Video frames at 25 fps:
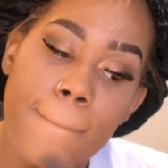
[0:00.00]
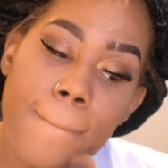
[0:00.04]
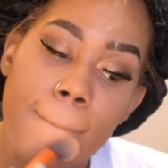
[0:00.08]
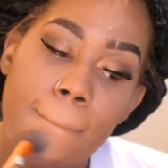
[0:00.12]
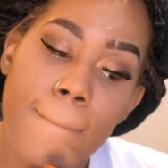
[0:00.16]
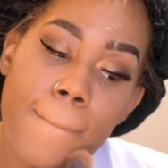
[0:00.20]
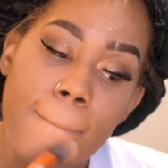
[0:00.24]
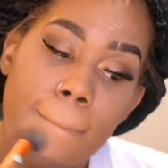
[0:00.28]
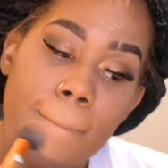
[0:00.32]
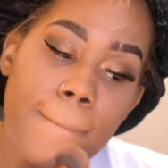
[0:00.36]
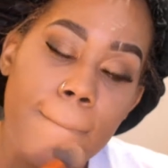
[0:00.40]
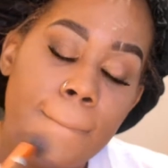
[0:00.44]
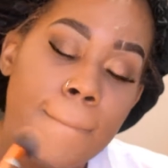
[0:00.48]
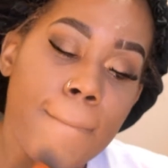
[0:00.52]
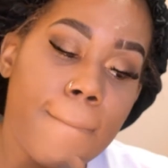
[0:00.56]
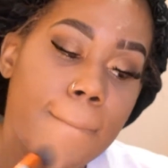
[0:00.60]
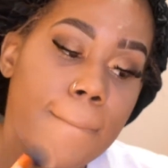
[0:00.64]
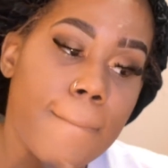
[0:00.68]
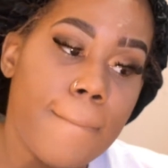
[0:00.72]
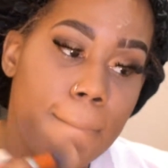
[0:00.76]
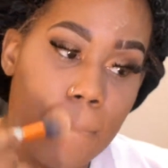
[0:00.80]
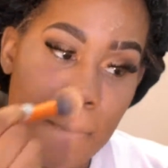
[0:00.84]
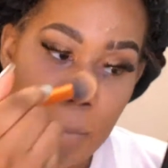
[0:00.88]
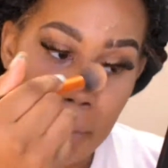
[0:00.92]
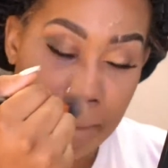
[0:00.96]

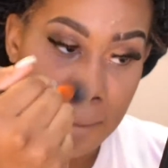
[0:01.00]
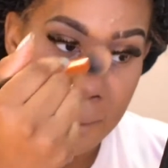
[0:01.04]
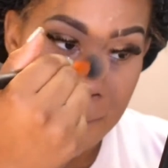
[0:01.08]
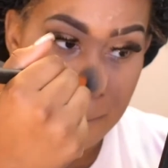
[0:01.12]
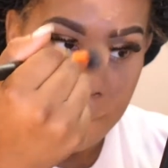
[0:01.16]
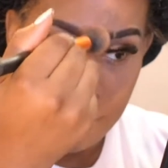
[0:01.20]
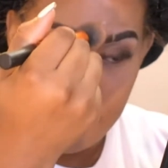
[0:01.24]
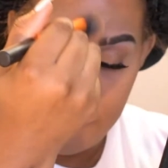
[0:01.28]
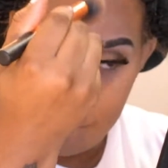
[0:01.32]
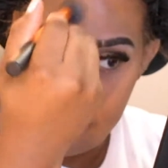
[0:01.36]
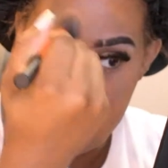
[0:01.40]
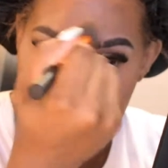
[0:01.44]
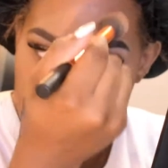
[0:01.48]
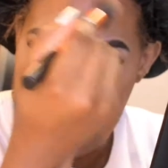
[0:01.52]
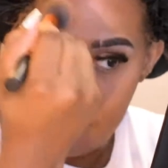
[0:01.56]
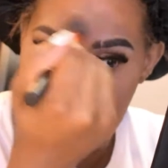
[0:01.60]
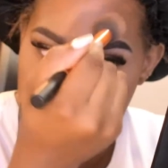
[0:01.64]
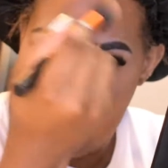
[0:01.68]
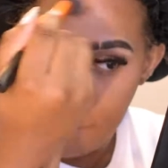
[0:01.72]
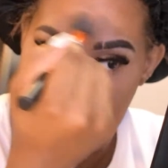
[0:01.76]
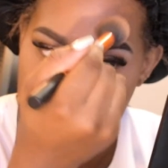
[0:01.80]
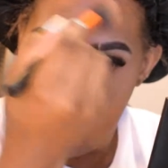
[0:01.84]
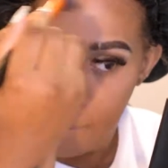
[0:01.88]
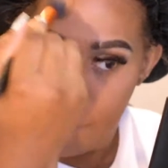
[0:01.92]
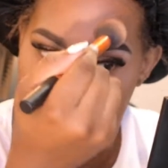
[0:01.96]
remove all the
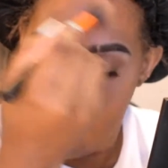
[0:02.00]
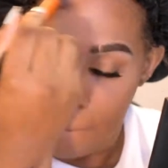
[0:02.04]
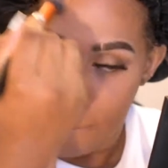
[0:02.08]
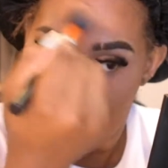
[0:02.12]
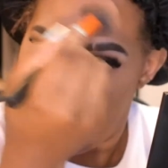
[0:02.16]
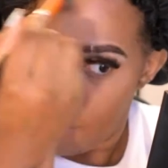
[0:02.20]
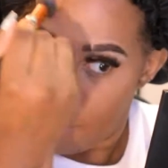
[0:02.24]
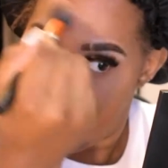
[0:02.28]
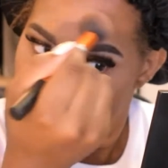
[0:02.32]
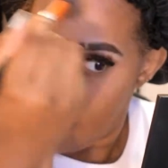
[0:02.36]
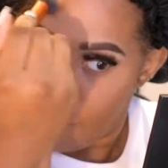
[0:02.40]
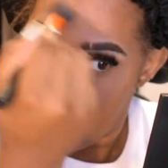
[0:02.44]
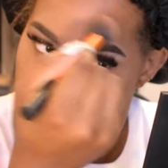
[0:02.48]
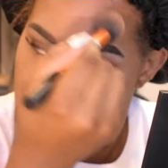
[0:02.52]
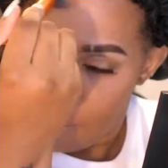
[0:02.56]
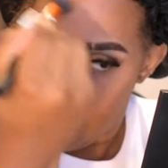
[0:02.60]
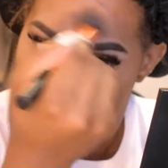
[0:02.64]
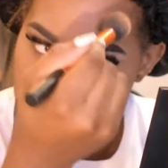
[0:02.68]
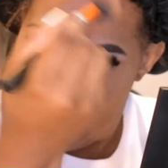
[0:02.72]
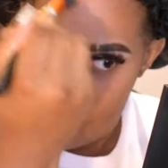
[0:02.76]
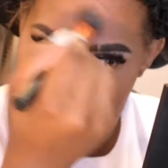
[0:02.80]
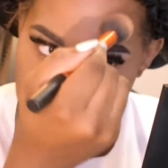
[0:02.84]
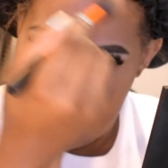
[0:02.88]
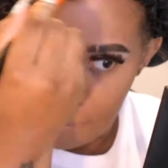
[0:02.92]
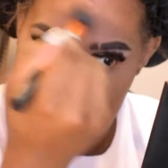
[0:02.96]
baking so I
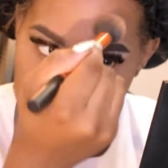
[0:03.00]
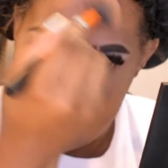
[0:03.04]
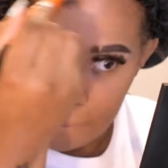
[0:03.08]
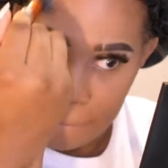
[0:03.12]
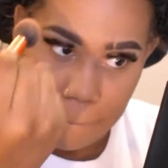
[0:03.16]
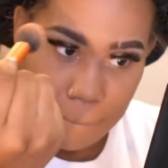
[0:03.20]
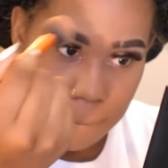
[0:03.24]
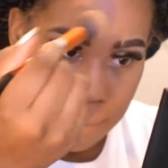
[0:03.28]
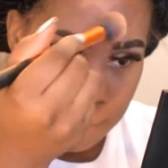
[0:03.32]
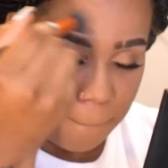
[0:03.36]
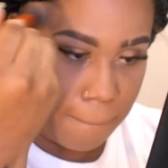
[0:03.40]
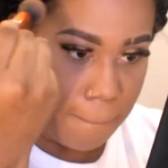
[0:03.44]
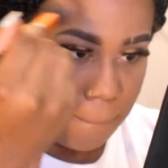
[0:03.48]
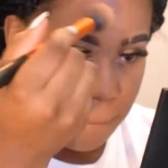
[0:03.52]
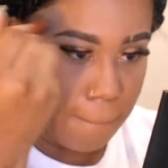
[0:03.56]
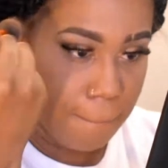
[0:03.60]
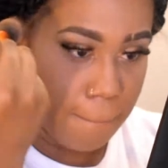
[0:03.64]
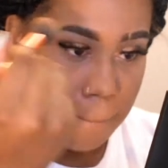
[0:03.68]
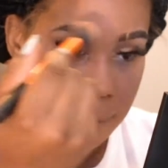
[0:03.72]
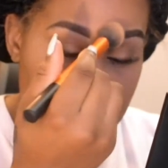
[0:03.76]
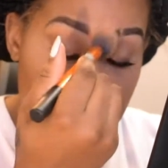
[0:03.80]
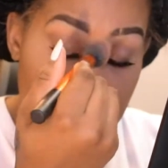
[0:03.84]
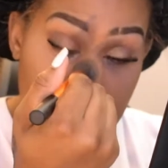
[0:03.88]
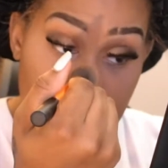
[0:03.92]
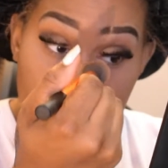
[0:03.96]
can all blend it
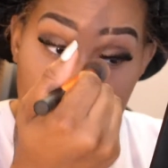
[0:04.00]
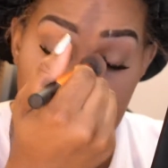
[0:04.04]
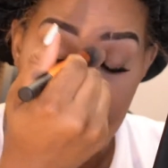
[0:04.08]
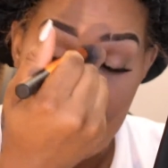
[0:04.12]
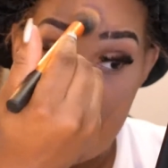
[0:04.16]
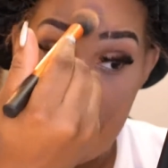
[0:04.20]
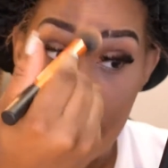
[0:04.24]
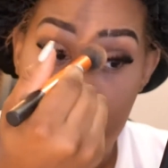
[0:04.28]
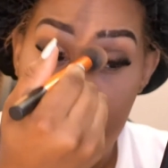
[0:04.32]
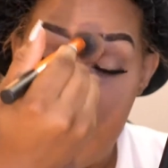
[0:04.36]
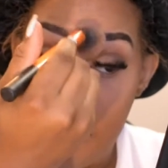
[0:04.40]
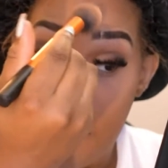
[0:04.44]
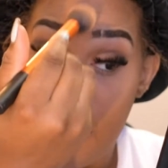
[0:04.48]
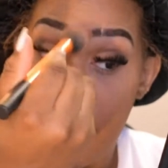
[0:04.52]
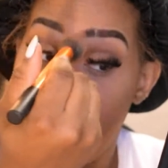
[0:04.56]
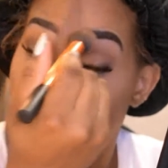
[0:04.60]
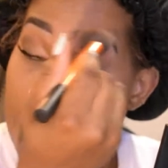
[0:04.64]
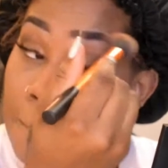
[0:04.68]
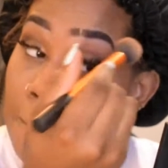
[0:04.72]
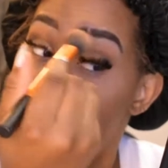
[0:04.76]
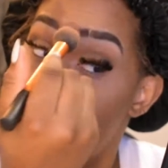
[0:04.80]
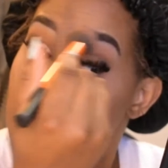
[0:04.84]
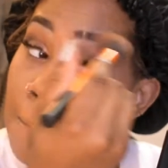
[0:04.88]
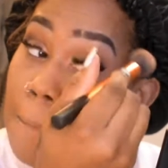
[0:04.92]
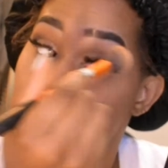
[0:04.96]
out, make sure that
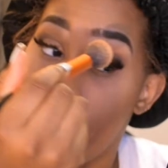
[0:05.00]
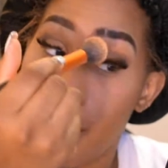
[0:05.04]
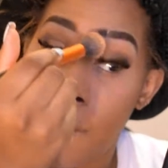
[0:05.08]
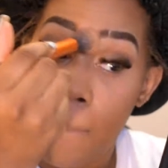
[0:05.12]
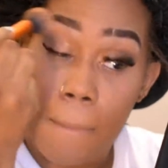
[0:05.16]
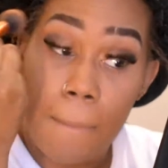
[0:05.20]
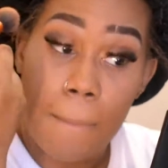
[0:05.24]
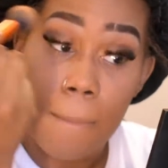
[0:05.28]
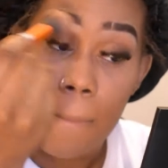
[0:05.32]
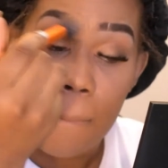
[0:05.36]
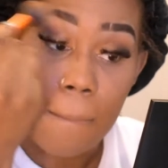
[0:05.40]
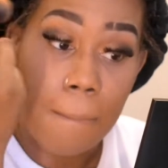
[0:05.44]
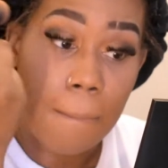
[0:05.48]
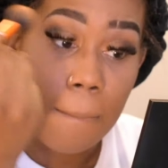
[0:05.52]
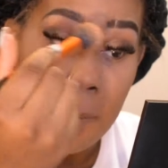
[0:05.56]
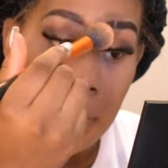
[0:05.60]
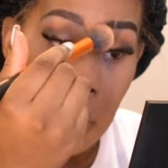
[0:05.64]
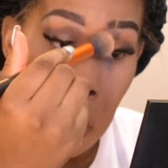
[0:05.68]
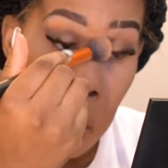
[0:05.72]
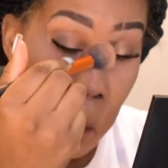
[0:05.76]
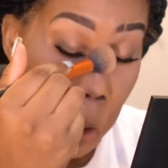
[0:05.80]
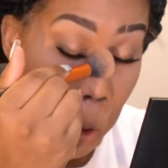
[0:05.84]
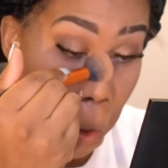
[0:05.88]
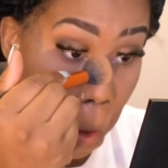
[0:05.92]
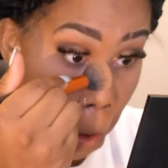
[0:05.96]
it's set on
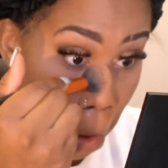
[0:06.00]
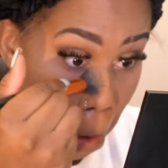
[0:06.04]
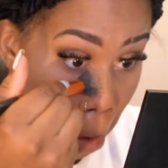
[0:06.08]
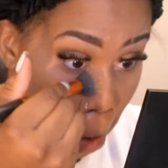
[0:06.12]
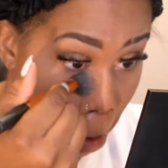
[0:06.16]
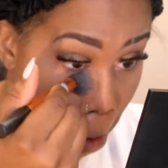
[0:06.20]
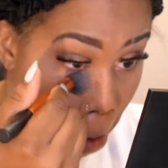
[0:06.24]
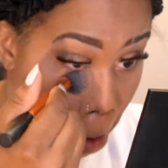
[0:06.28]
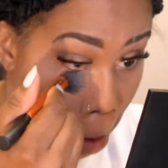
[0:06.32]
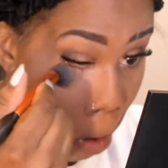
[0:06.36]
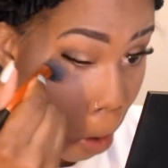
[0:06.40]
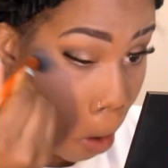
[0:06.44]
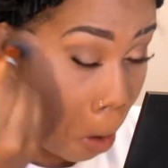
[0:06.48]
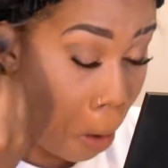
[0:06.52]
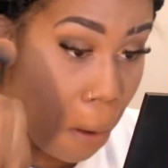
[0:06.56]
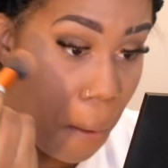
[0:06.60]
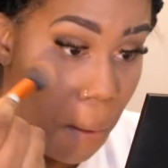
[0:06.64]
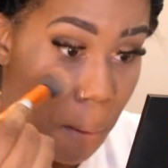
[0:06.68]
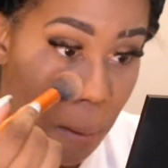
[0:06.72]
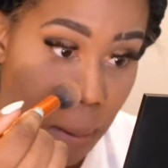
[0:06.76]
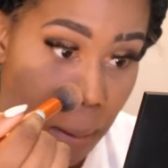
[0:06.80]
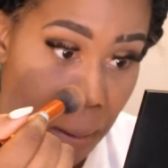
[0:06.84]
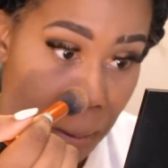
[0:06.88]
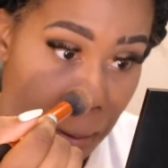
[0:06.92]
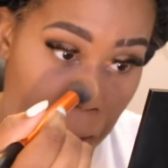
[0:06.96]
place
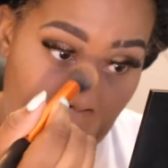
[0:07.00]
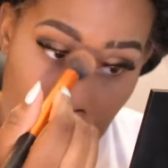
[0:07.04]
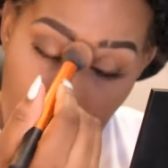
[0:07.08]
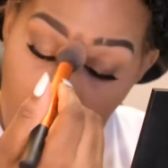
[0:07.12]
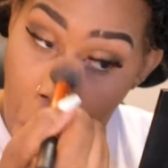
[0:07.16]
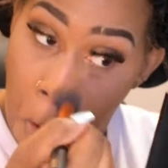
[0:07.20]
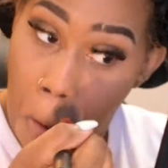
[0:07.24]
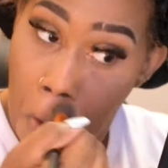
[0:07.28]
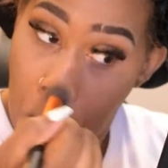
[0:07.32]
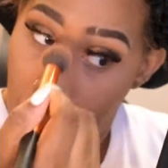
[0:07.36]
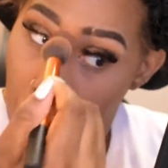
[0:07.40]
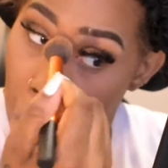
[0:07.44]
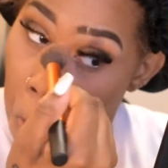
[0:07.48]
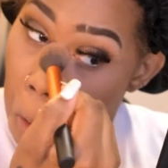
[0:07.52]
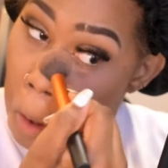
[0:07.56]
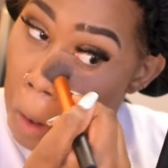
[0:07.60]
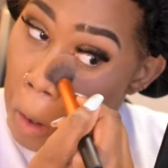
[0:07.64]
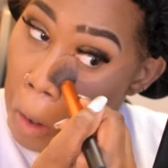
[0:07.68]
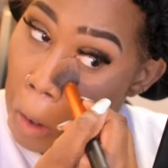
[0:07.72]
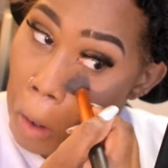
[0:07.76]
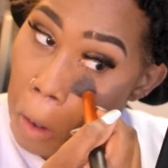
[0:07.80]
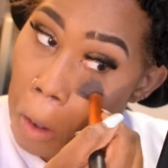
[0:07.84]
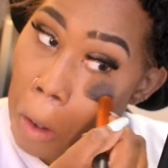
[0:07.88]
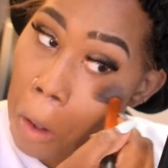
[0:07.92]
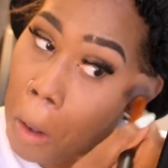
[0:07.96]
as you guys can see in the
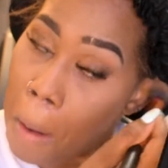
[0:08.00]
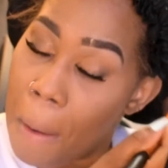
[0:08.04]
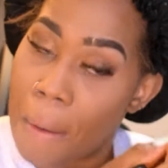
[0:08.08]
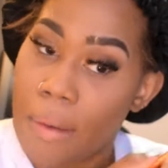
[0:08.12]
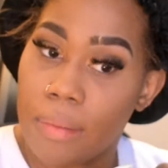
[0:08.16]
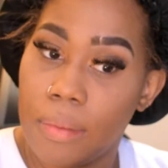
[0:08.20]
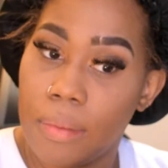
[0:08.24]
video.